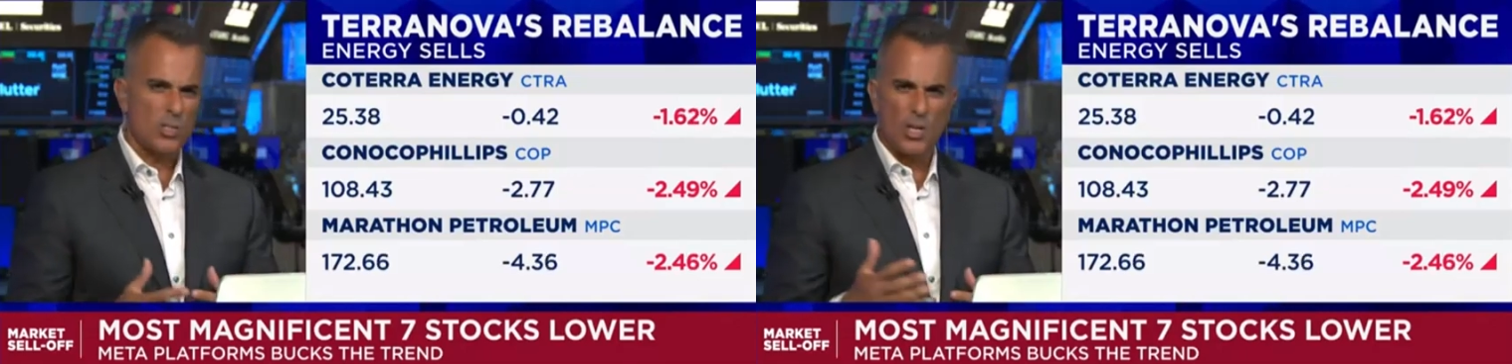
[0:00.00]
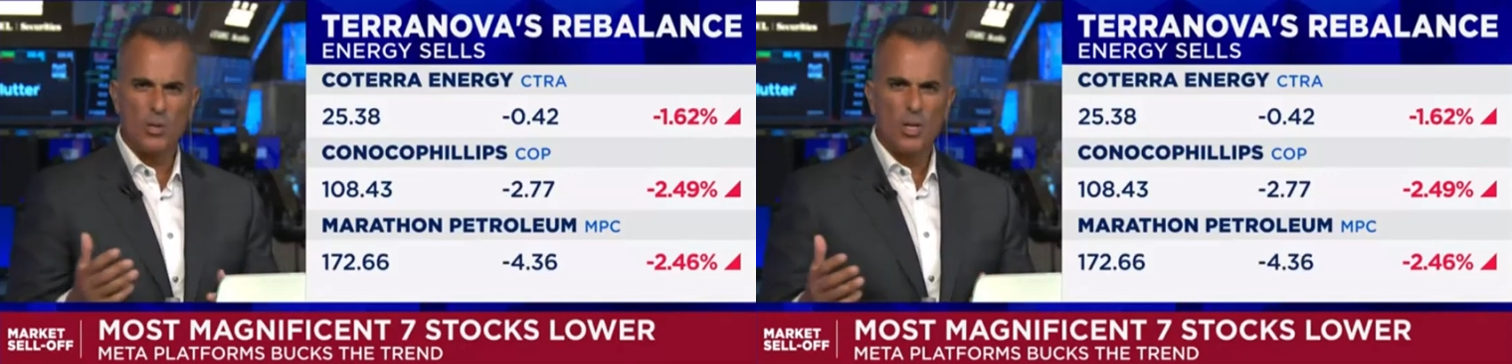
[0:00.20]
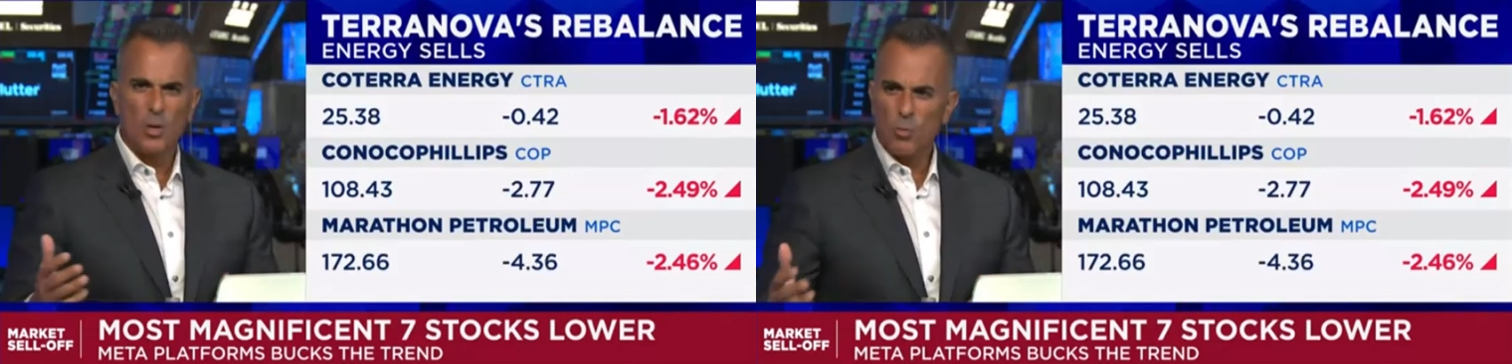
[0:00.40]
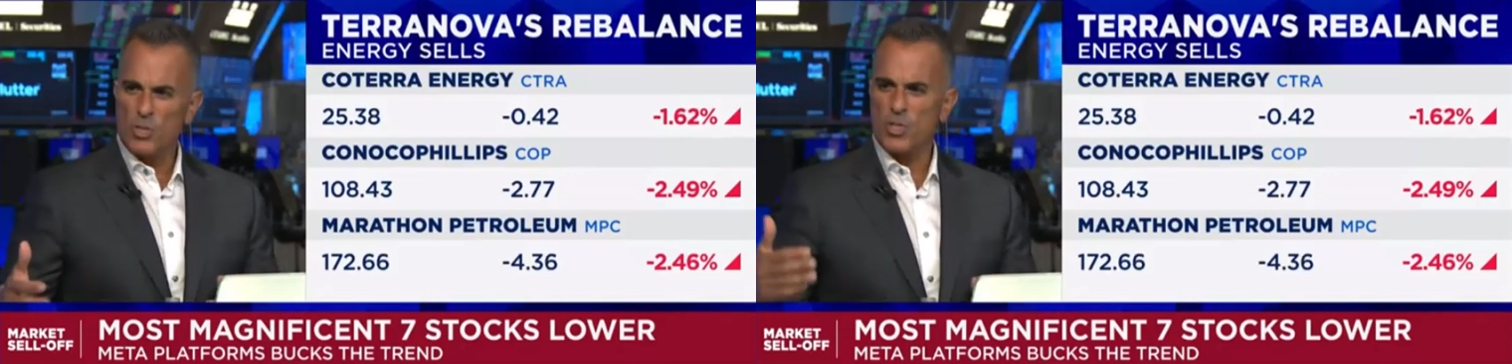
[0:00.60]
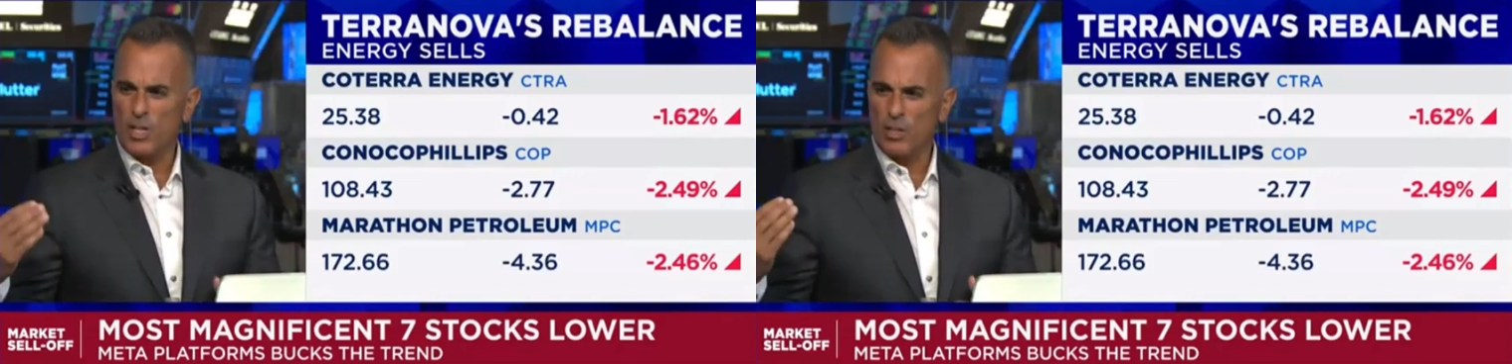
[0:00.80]
So we're
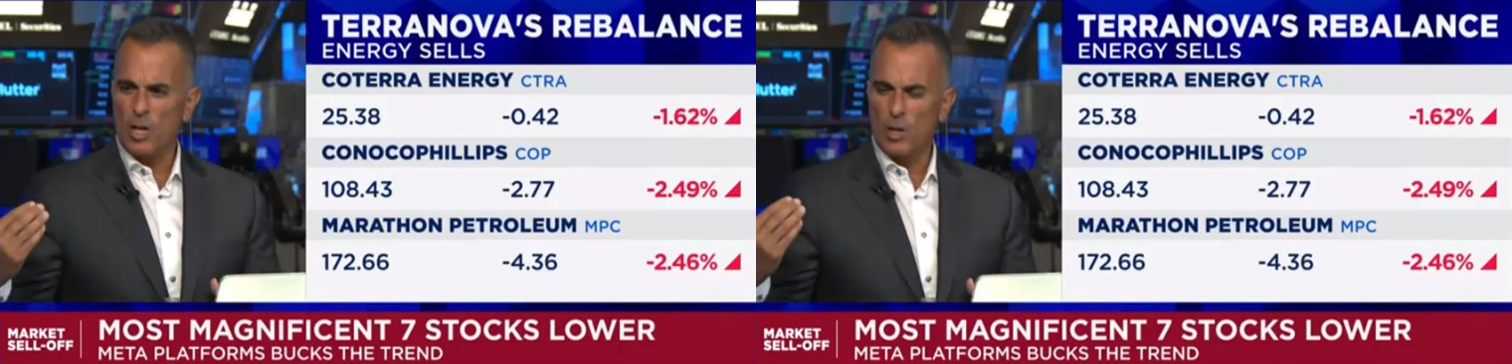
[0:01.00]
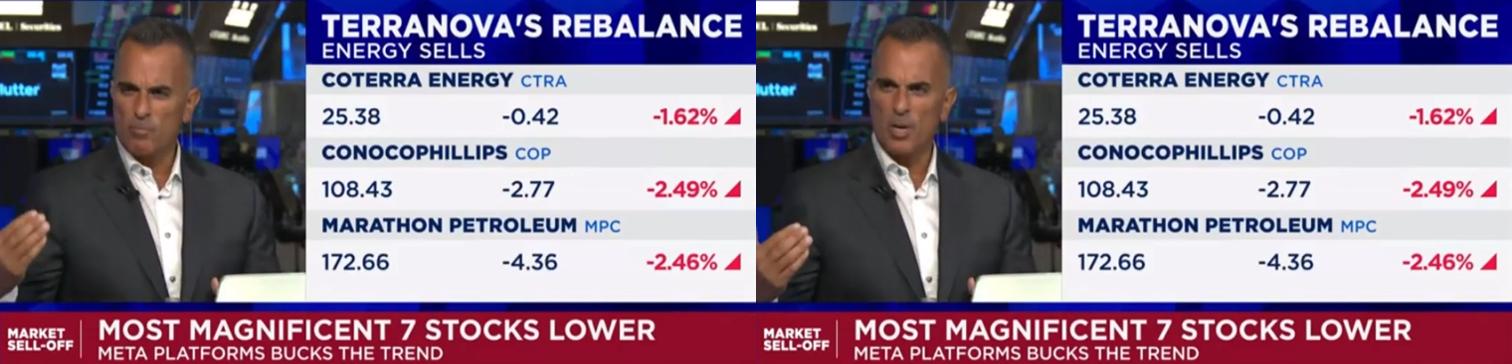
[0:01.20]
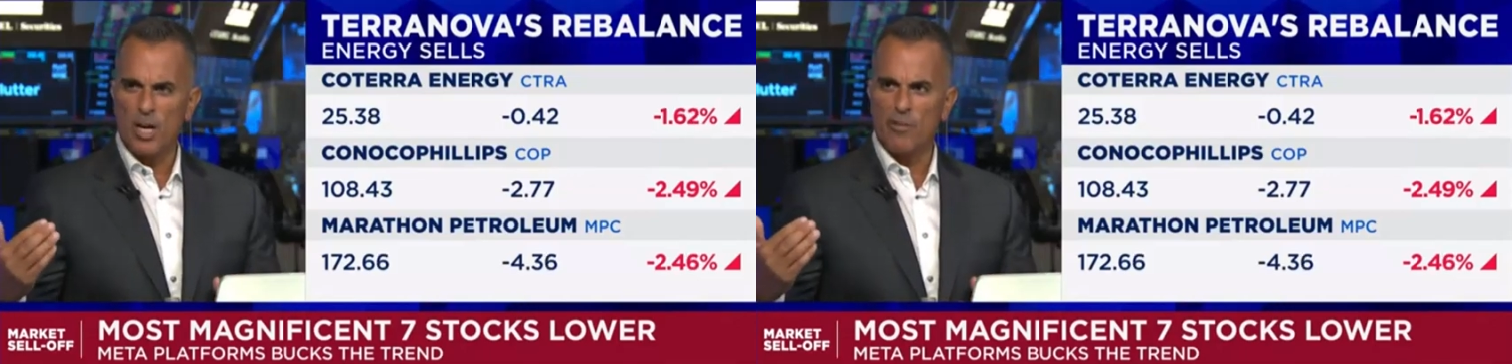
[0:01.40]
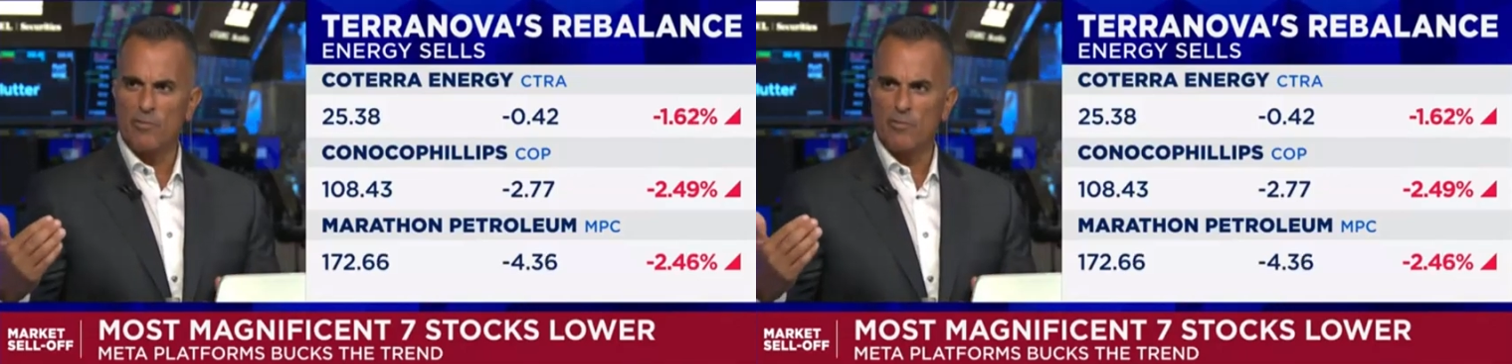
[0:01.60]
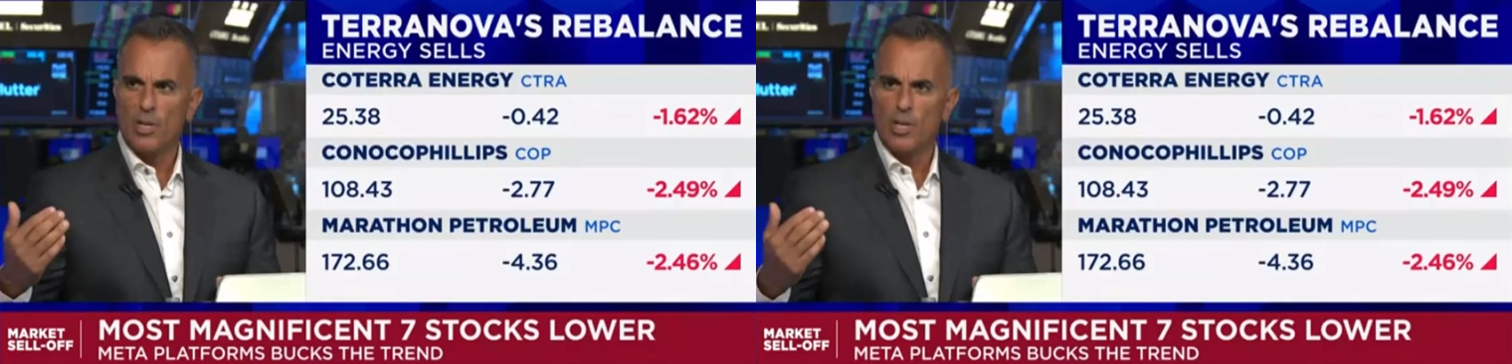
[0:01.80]
still above